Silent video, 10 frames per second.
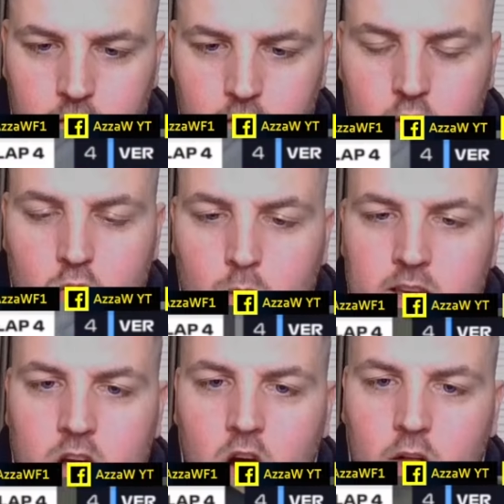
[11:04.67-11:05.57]
No, we
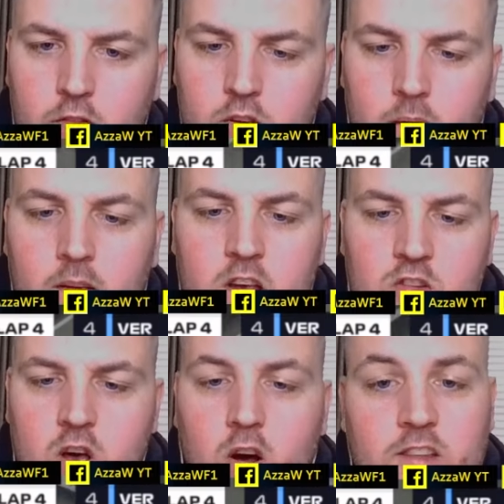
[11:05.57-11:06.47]
can't.
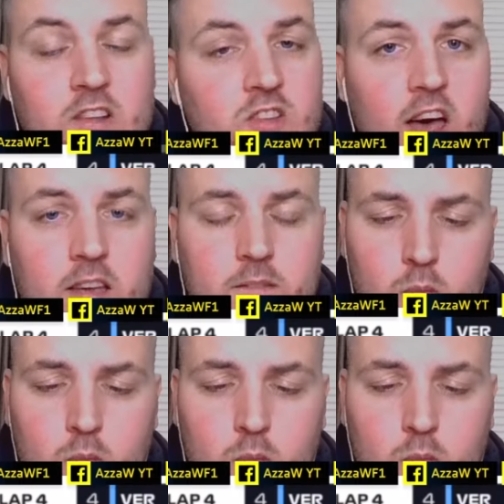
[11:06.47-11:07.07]
So I did say,